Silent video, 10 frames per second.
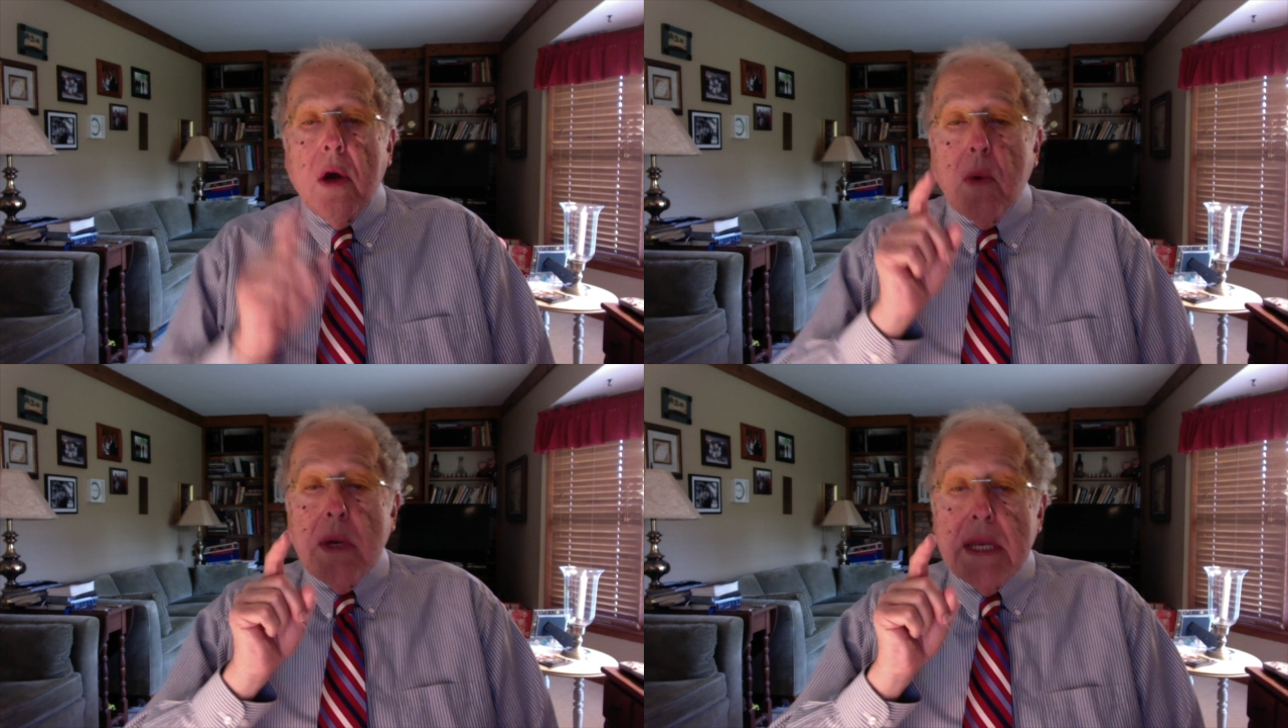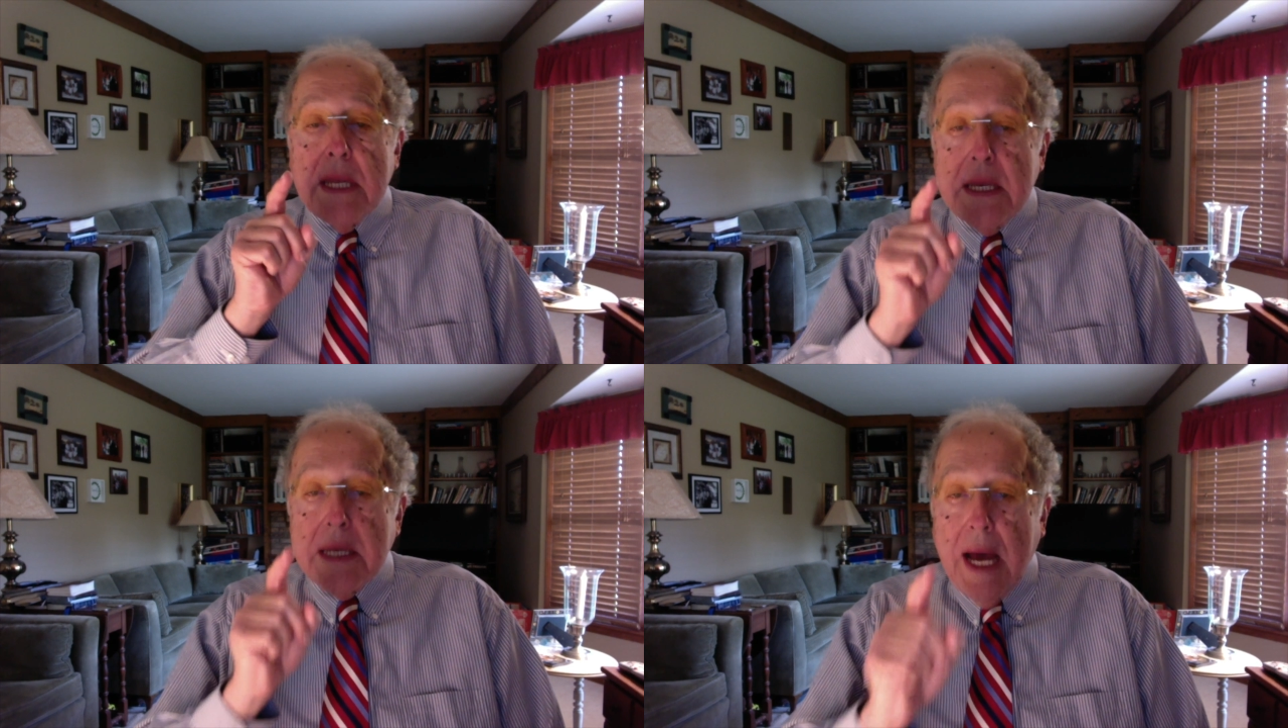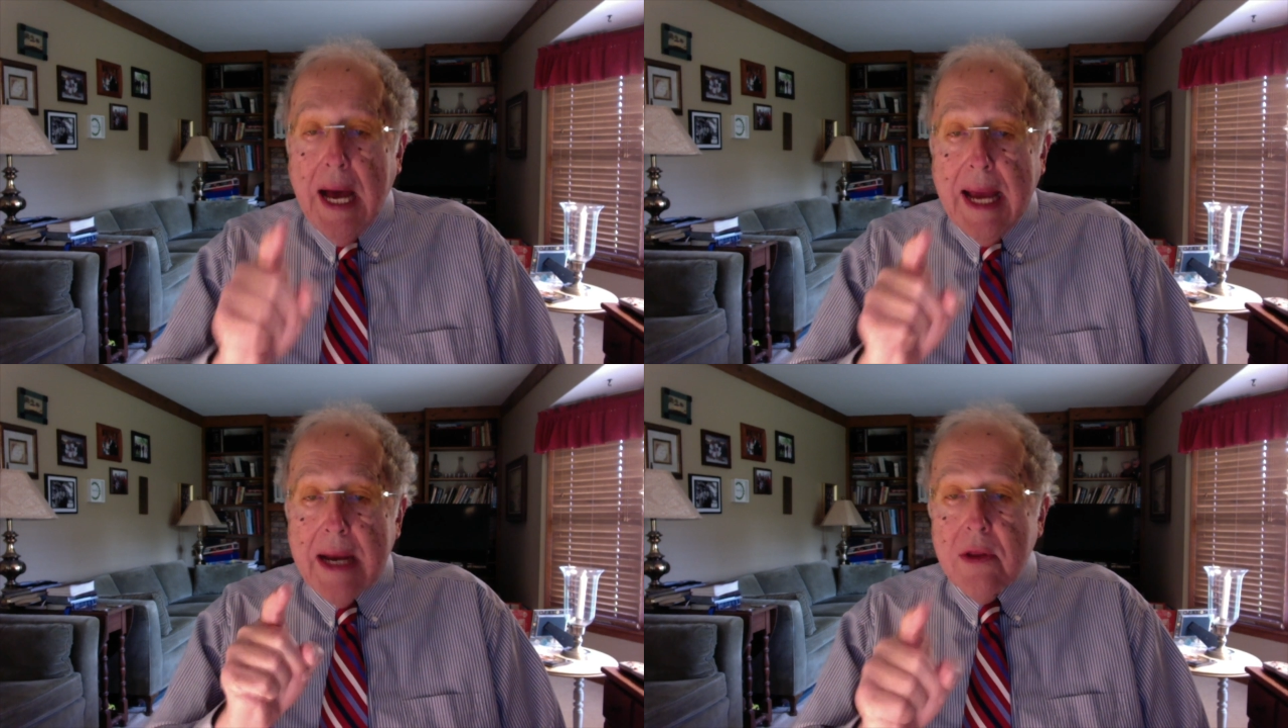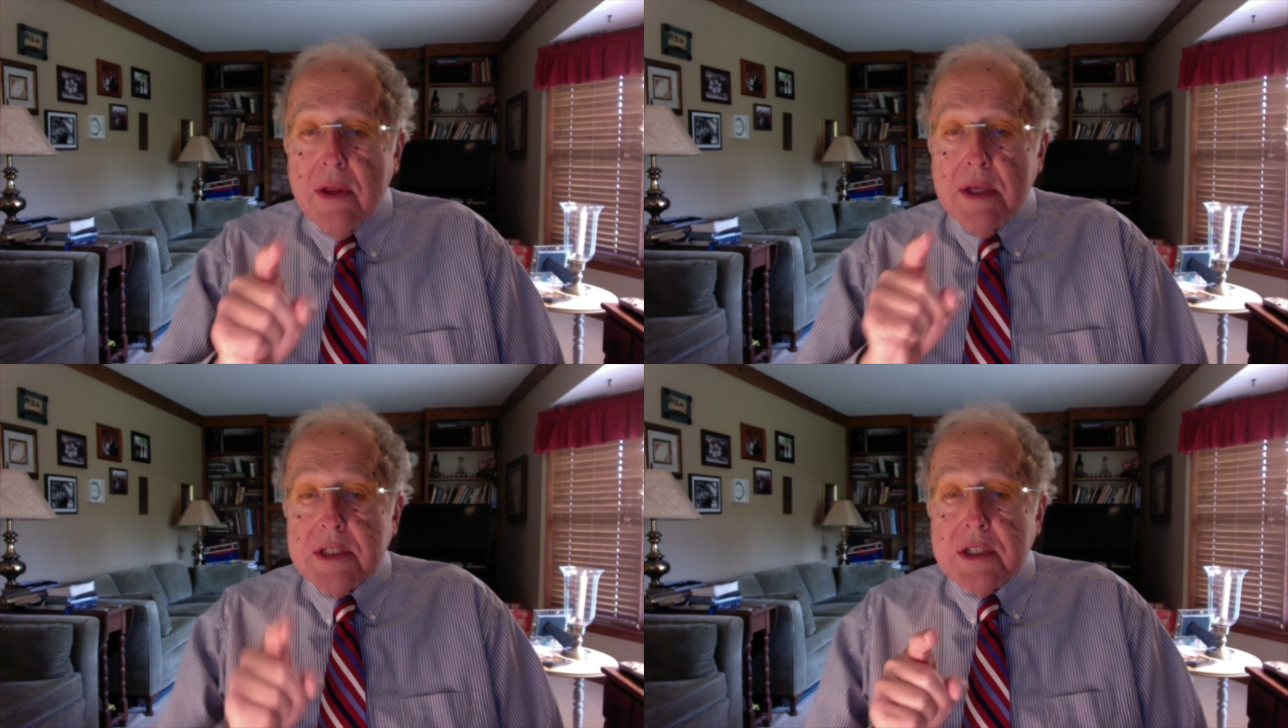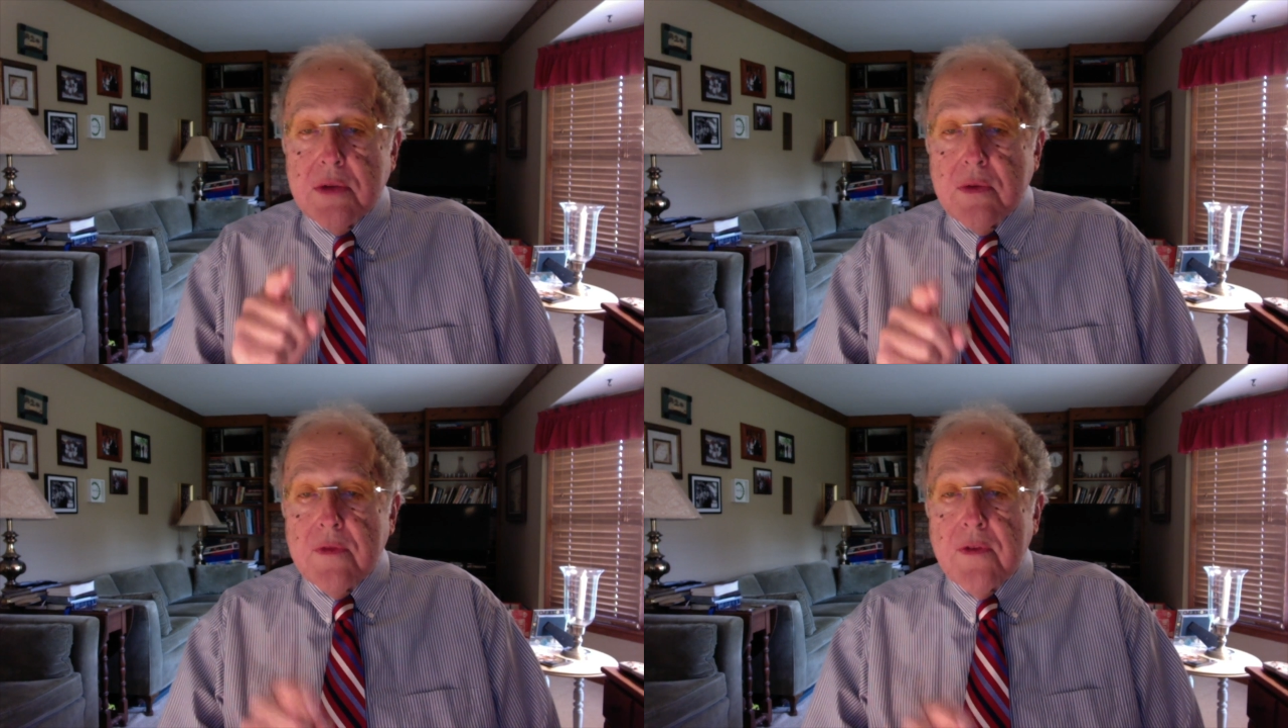"We need to hire this
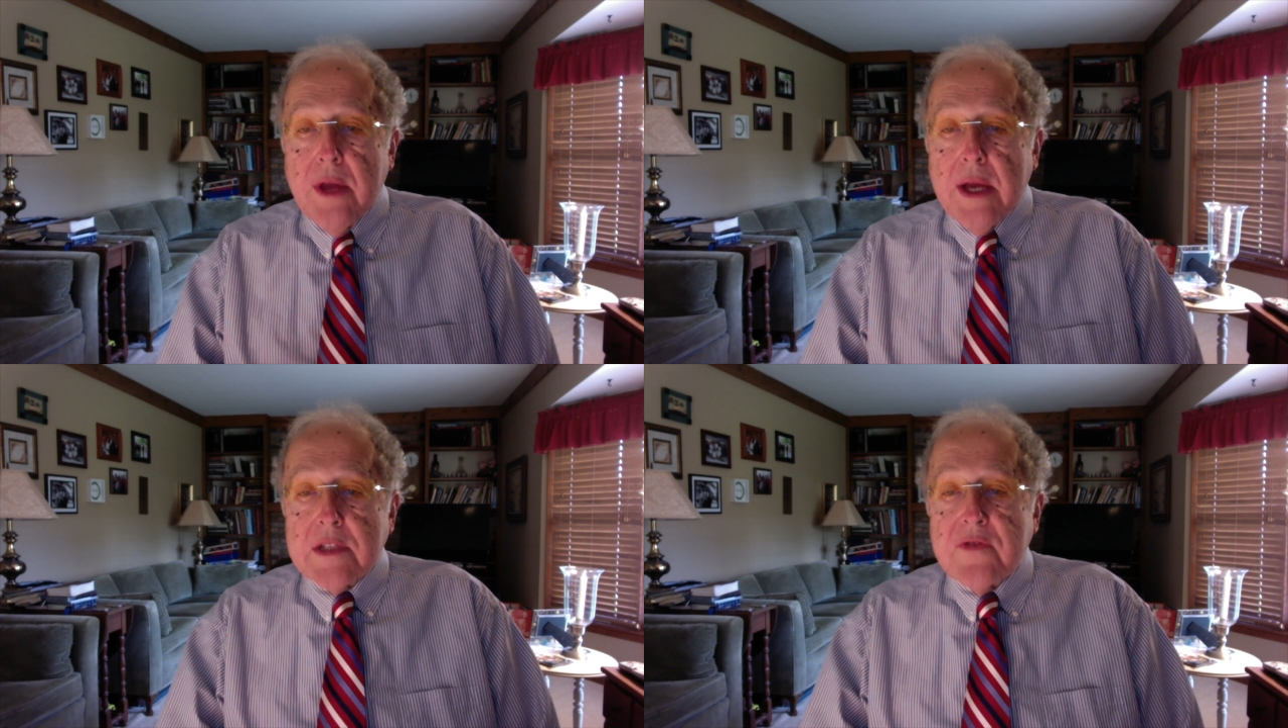student for next